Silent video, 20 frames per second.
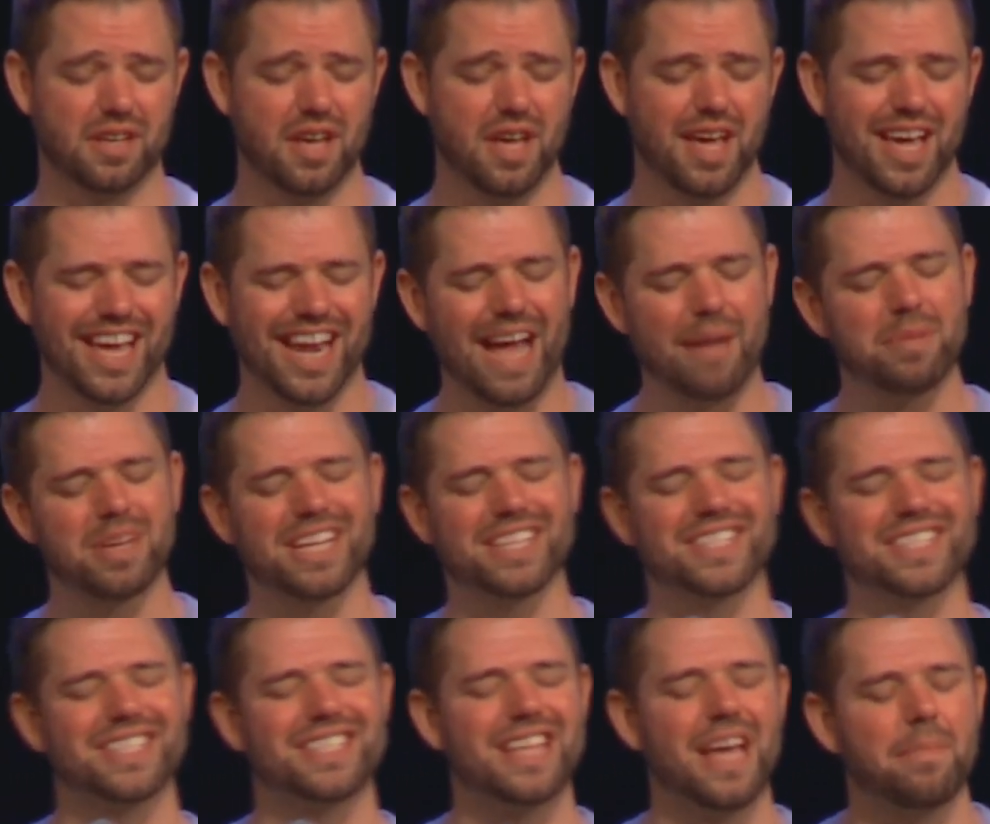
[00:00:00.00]
And I'm going to
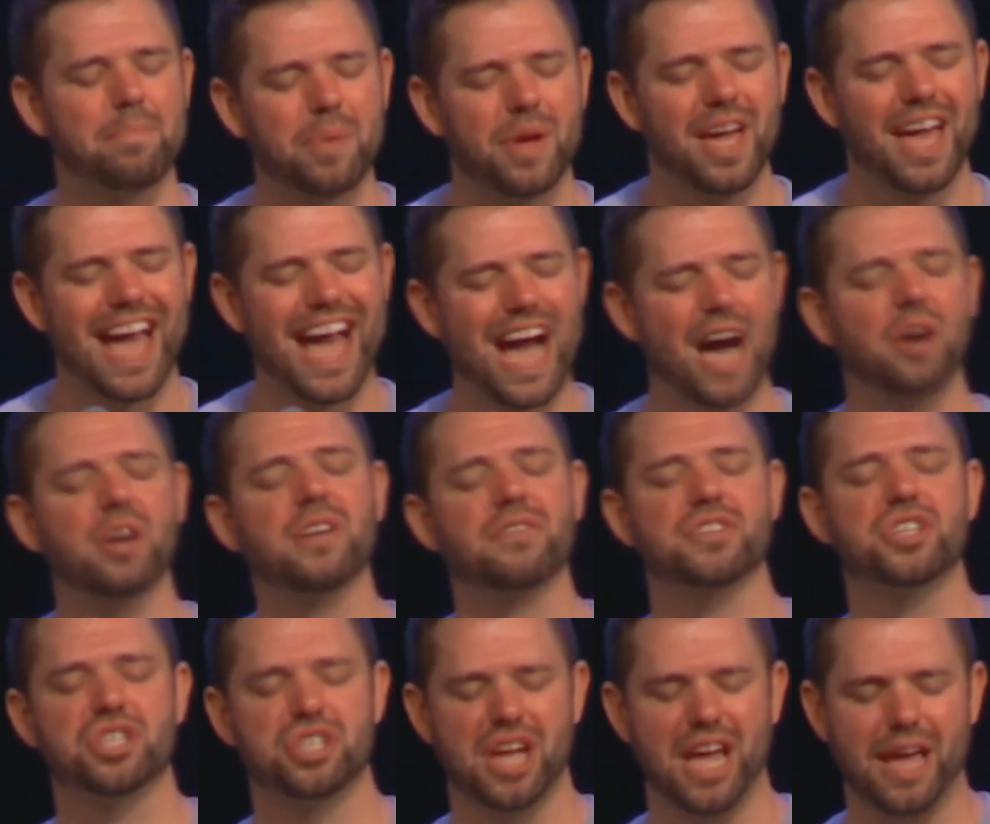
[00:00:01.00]
step out
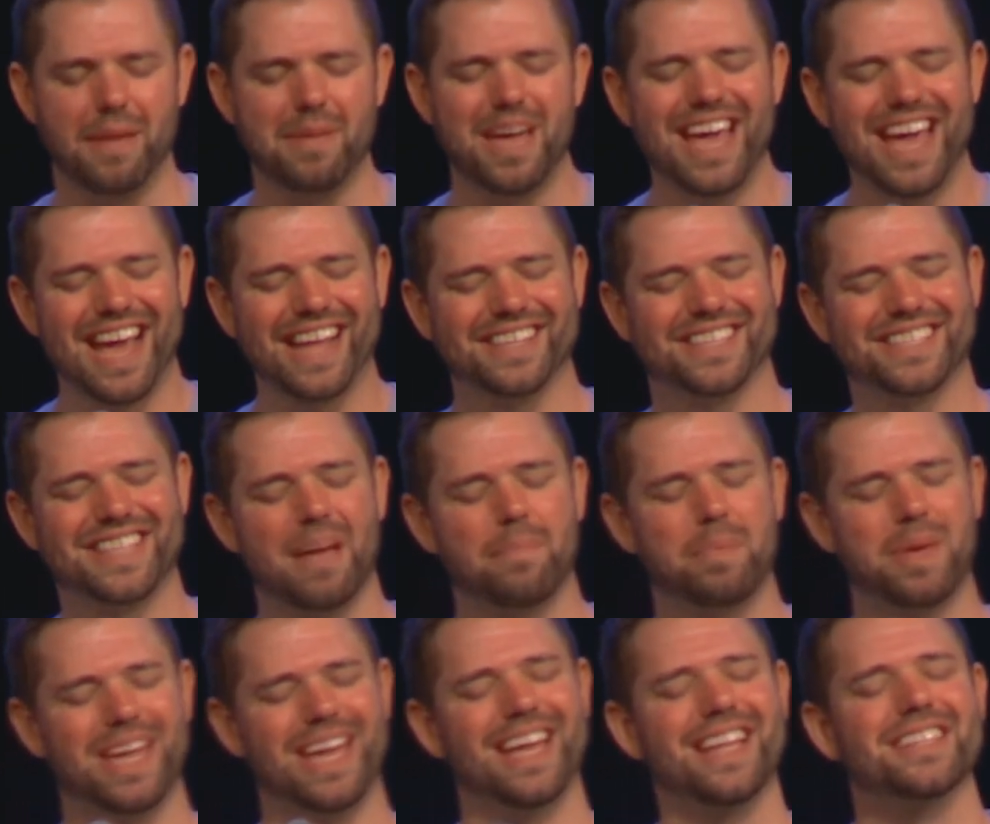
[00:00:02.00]
of shame and
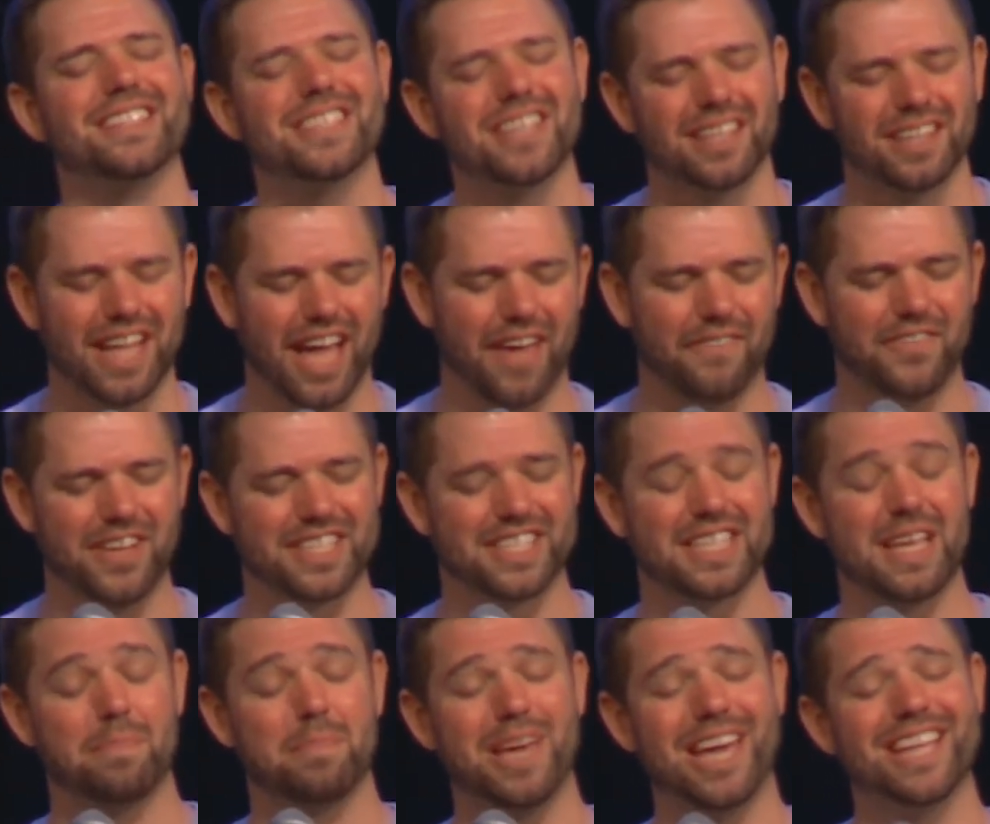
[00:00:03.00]
step into life and
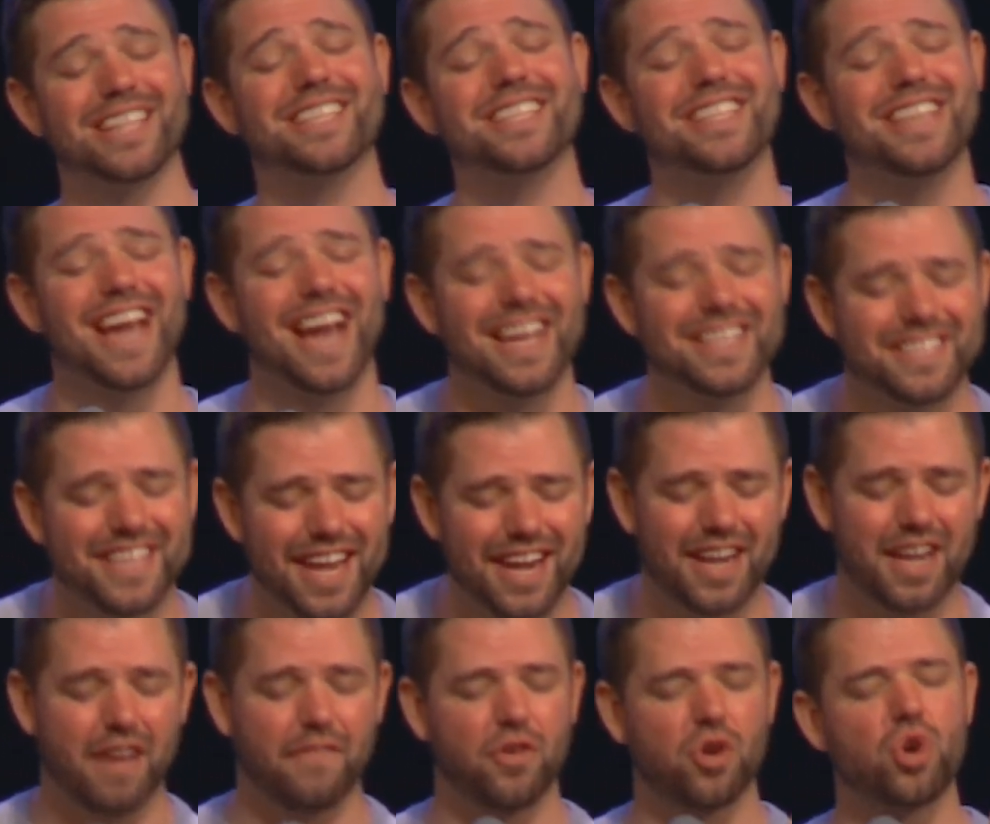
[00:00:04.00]
step into the
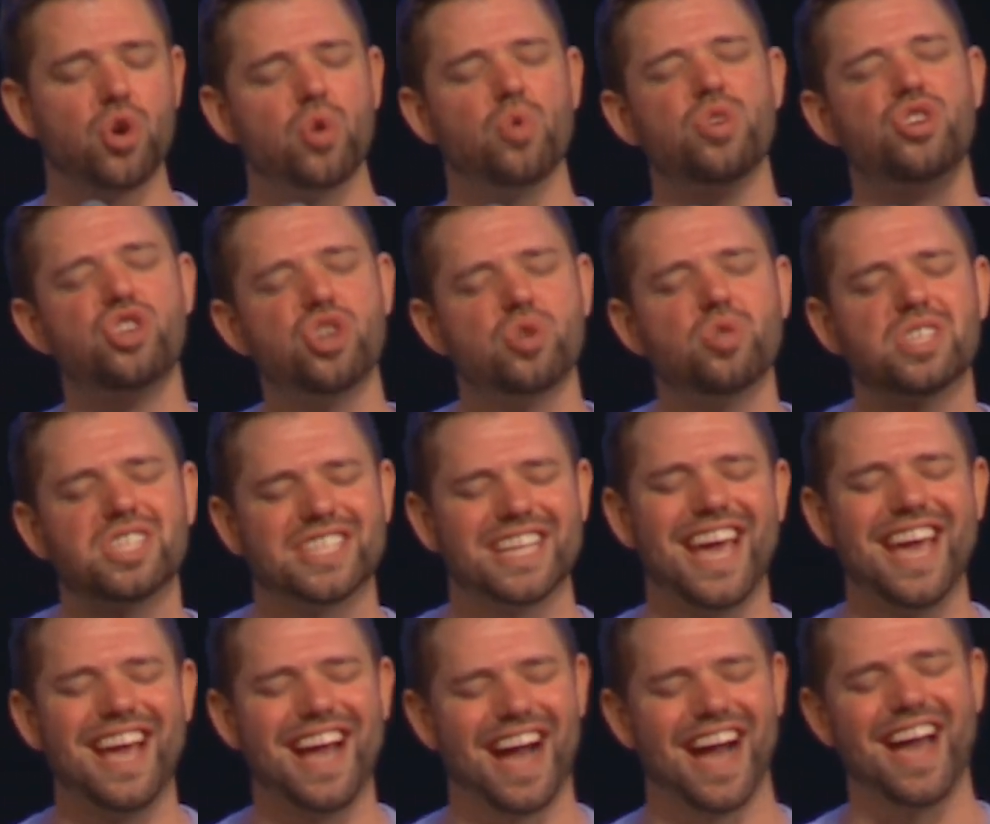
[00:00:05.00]
identity of who you
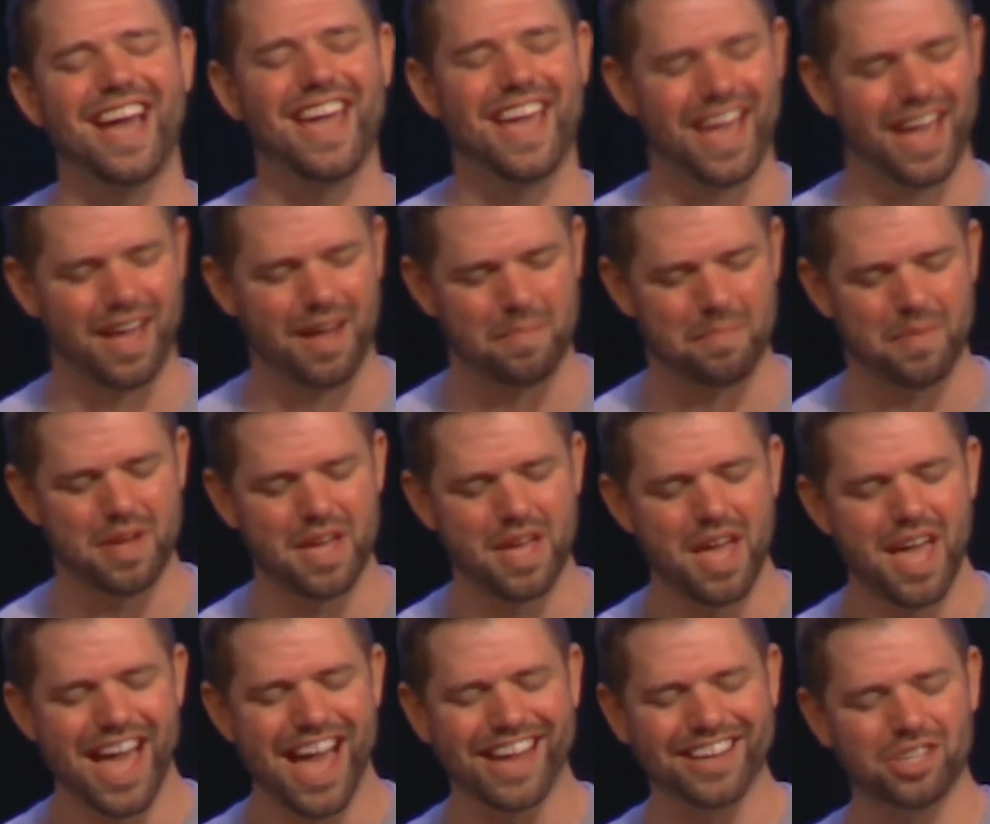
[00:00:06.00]
say I am.
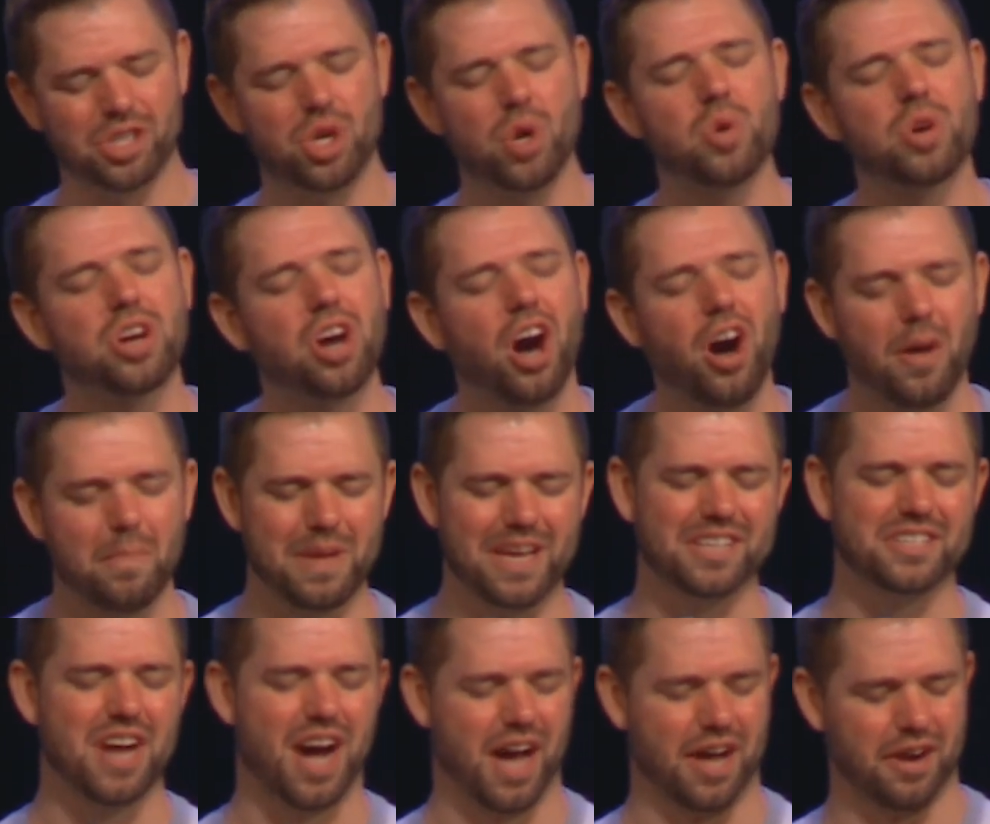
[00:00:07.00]
And you call
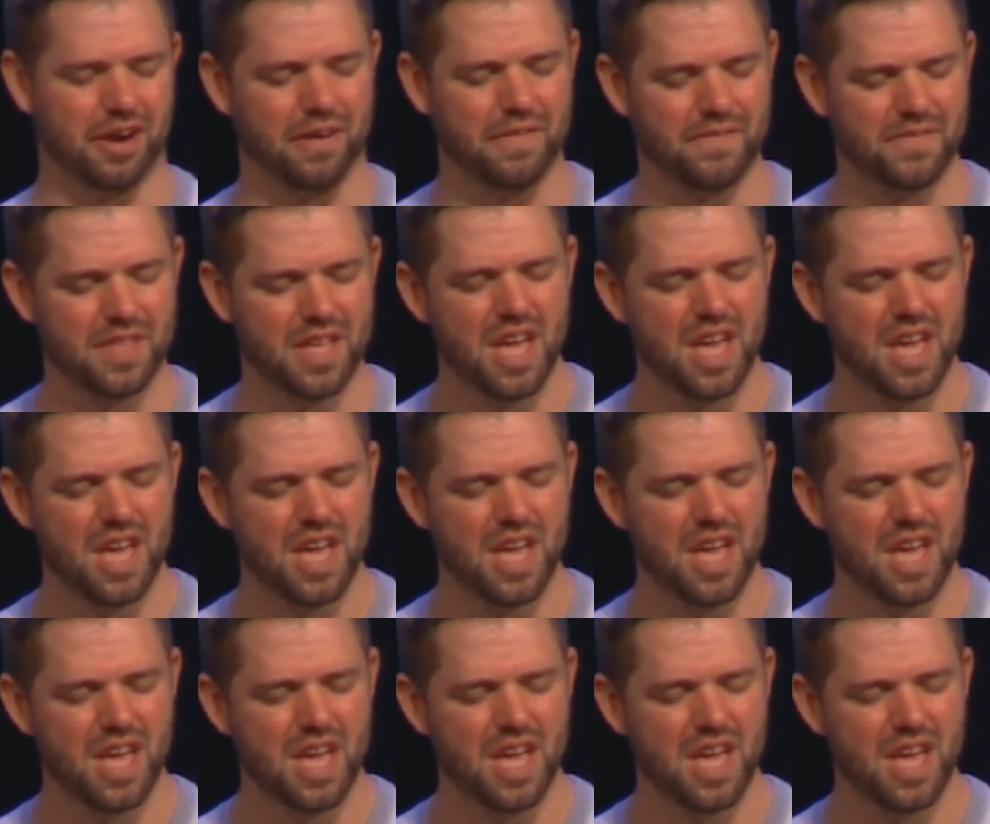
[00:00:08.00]
me daughter.